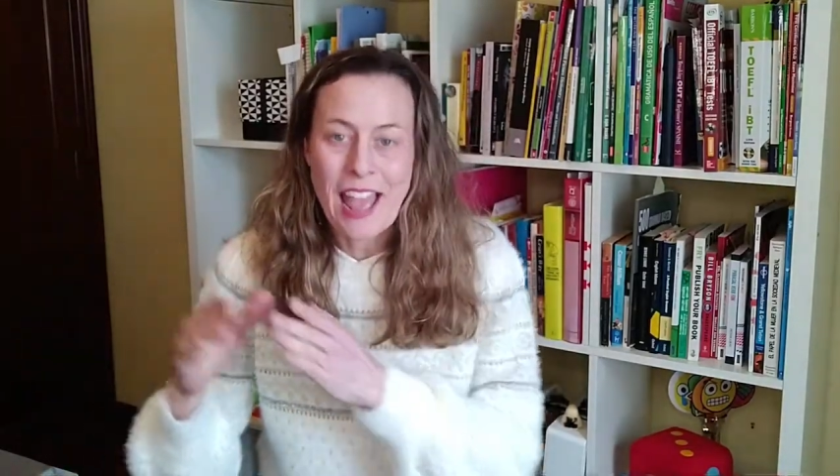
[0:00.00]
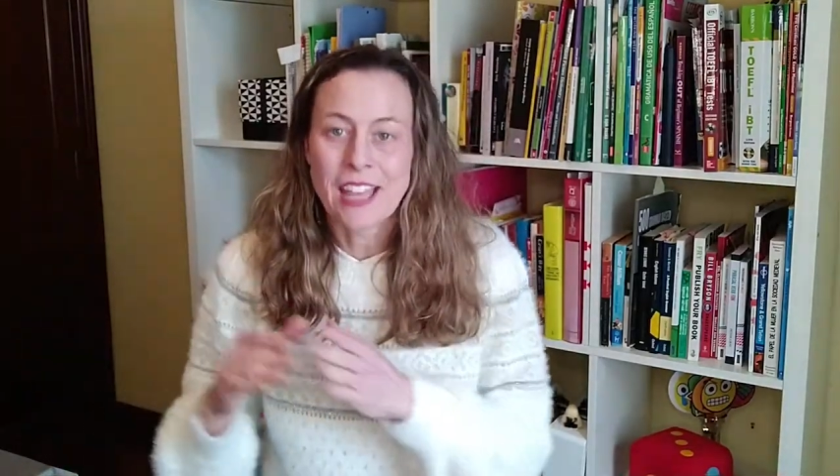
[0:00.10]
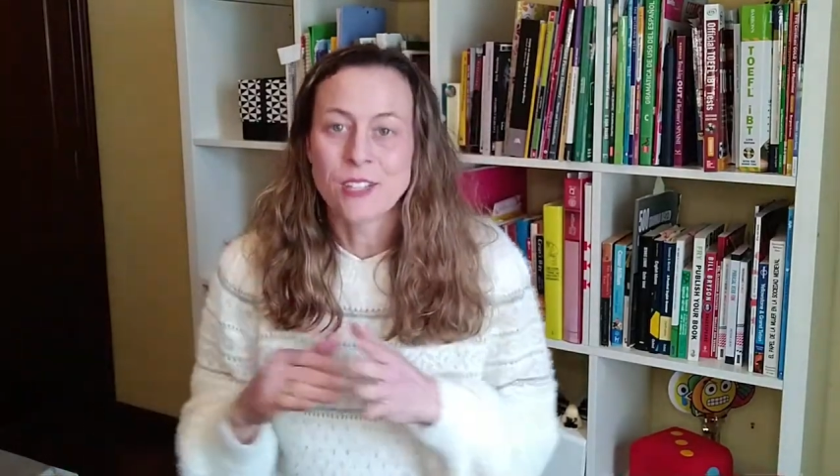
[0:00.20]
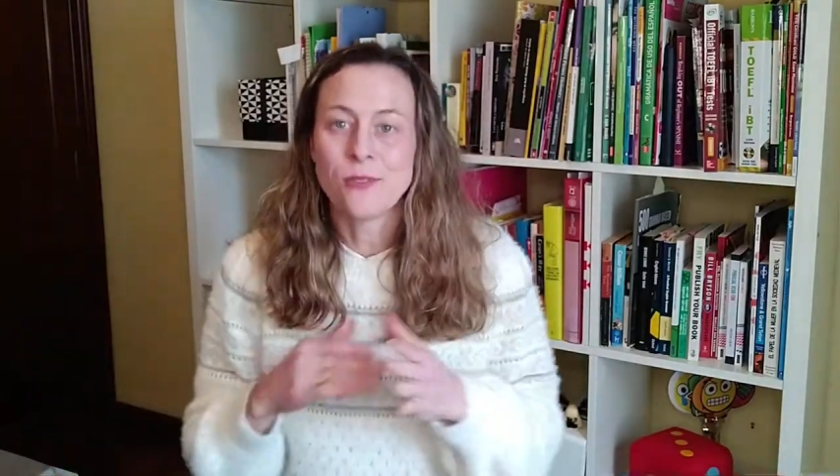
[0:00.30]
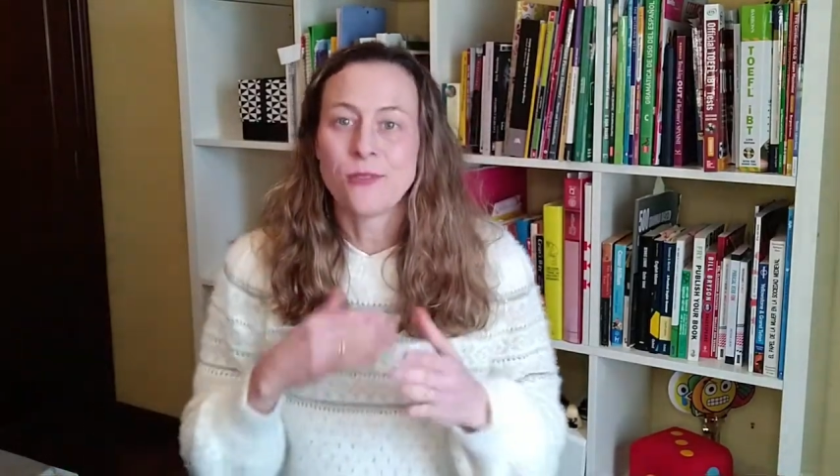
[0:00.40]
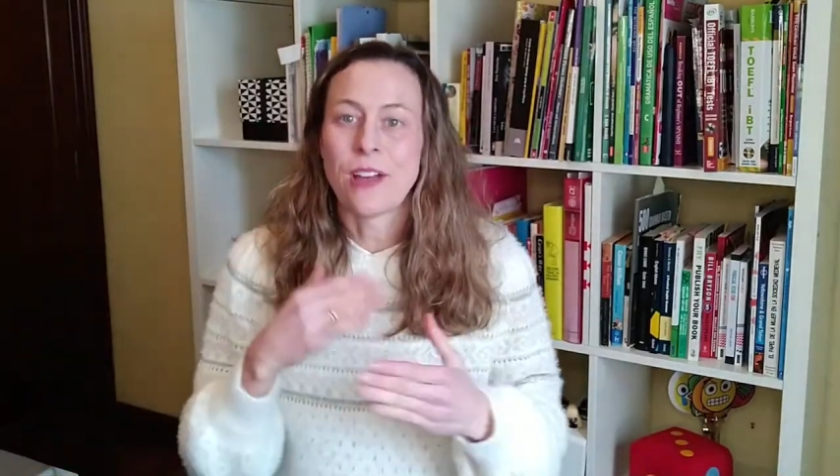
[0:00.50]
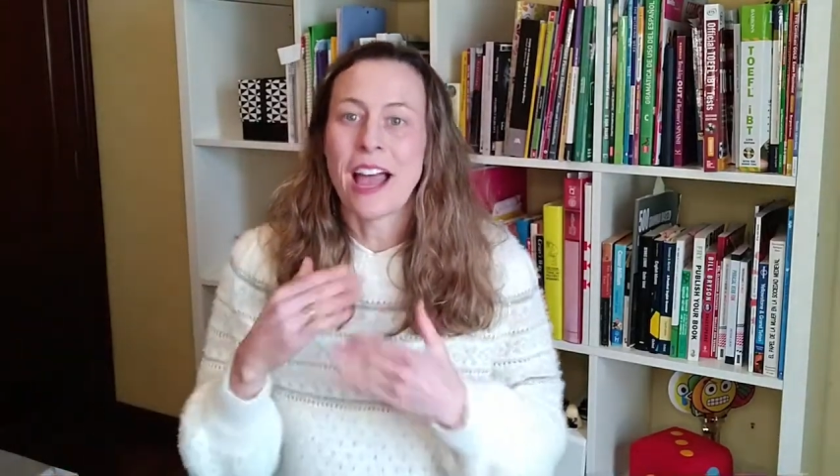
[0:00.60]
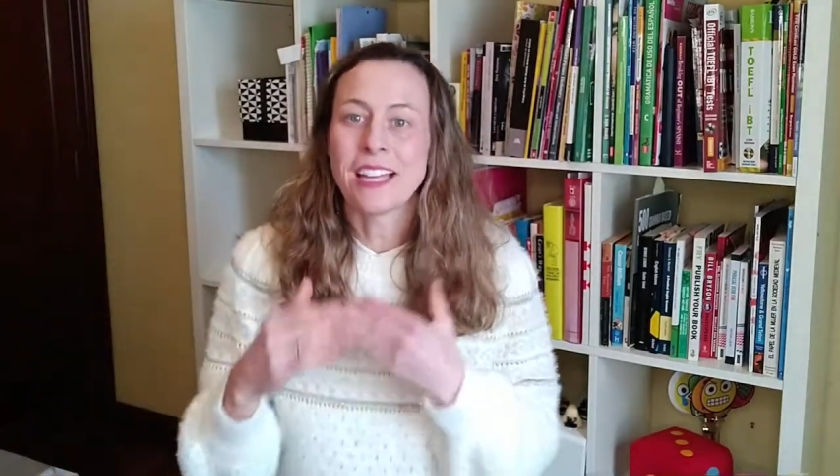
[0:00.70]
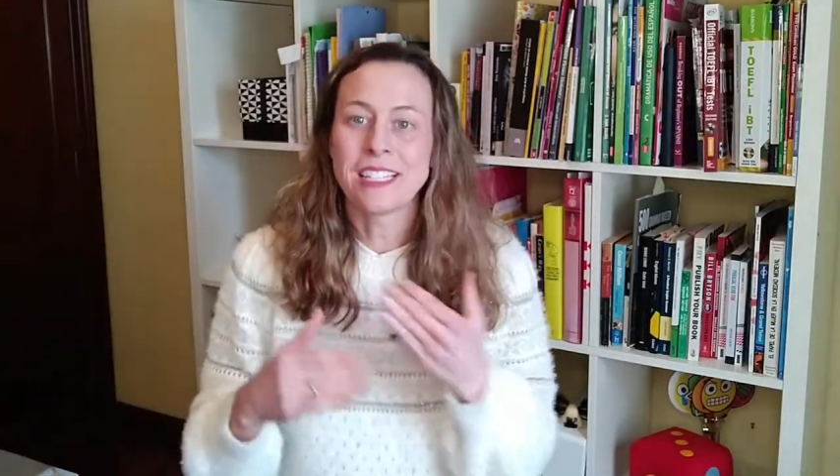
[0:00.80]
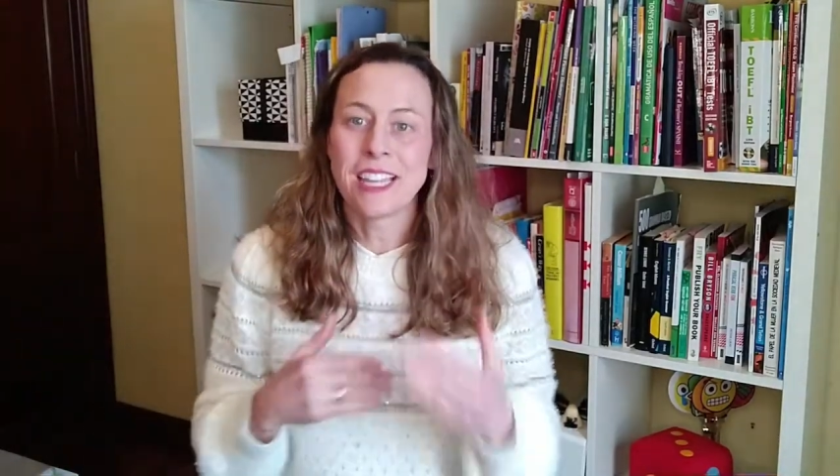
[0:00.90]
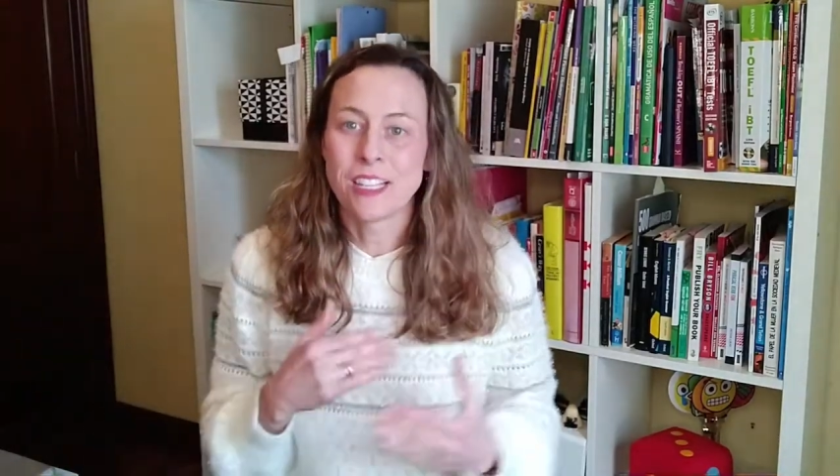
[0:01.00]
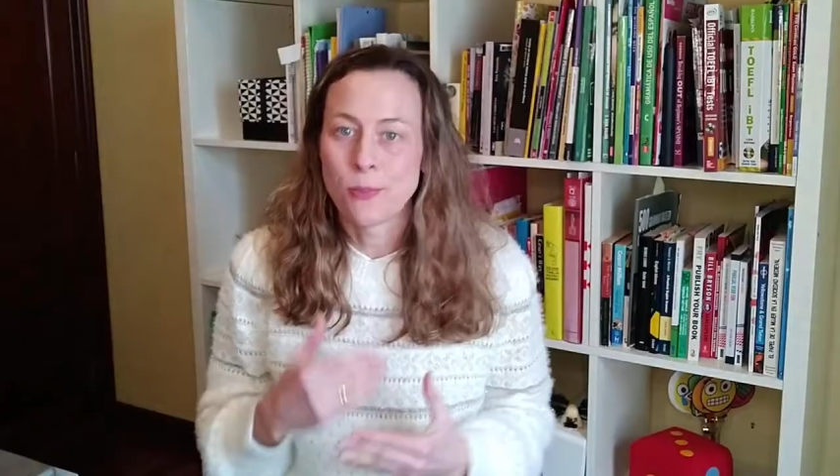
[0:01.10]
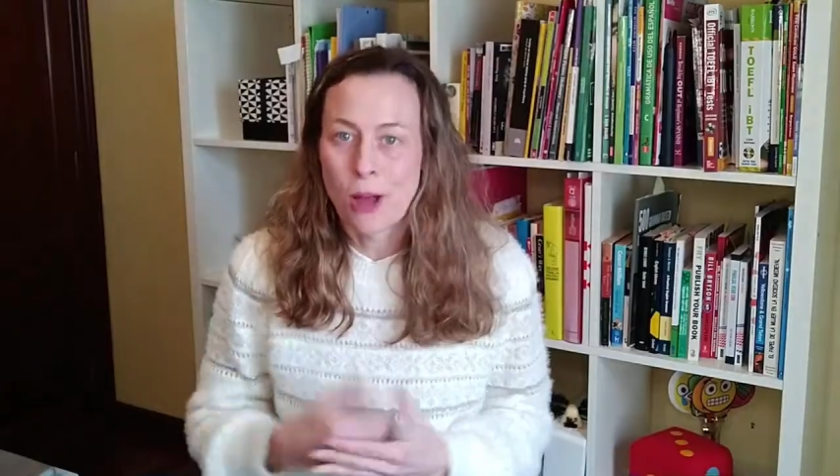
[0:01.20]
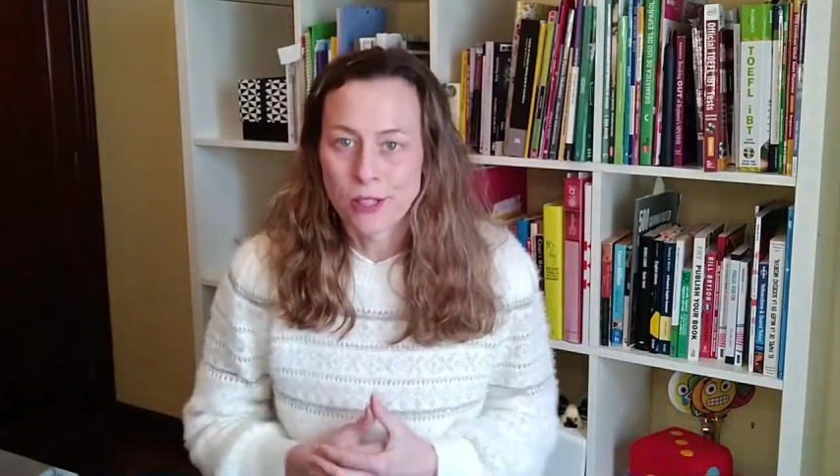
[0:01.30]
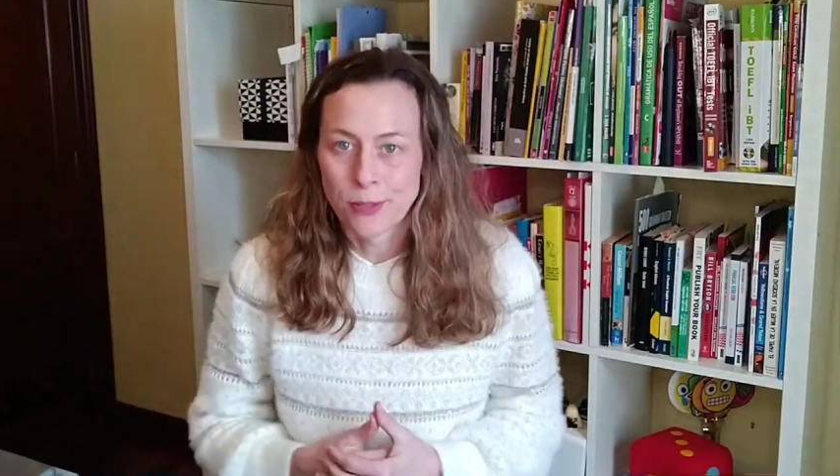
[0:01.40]
as fast
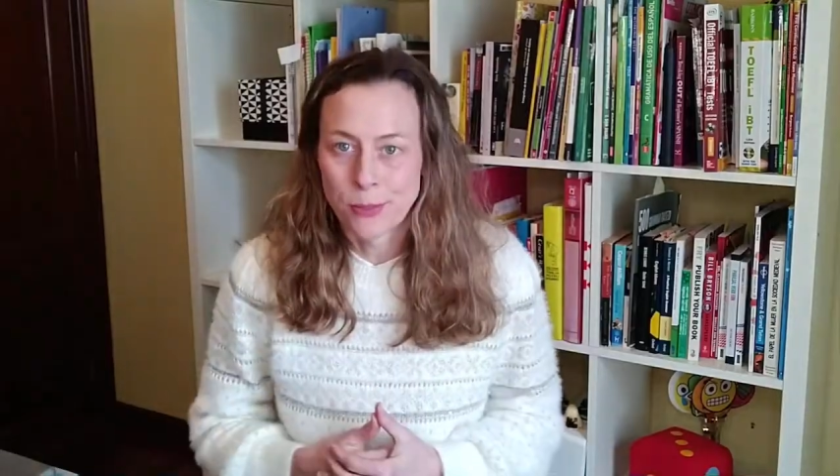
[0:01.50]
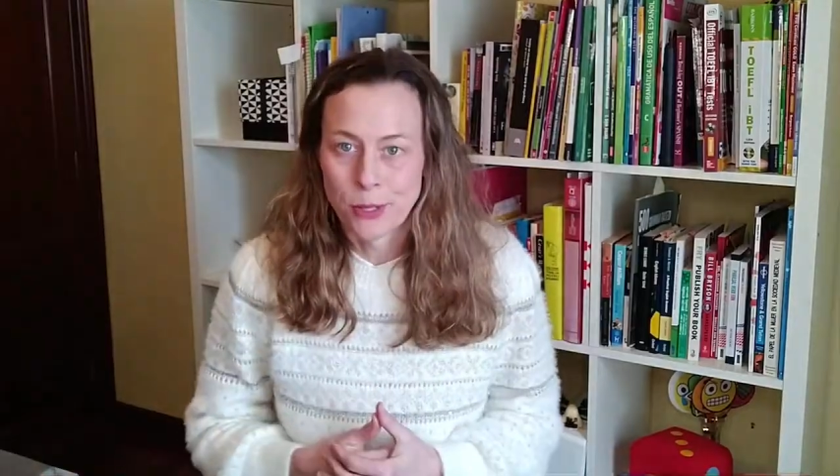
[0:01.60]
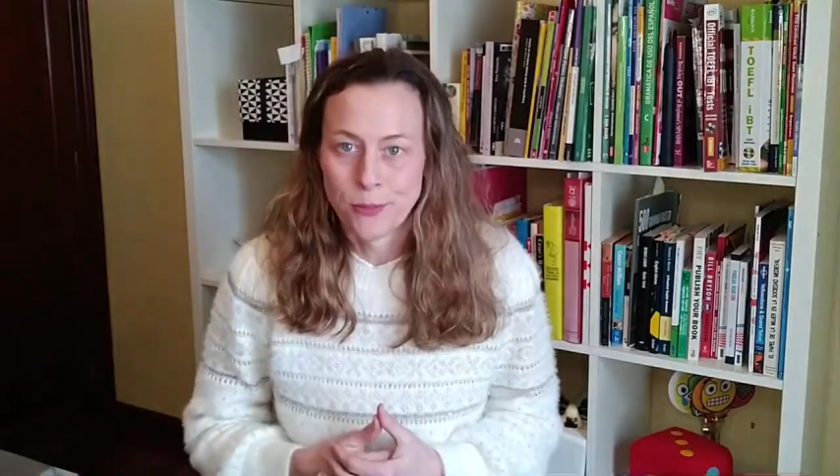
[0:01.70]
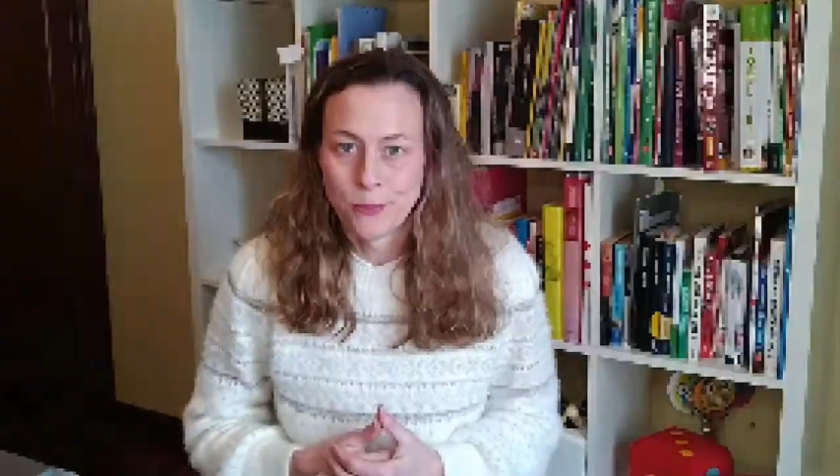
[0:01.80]
as possible.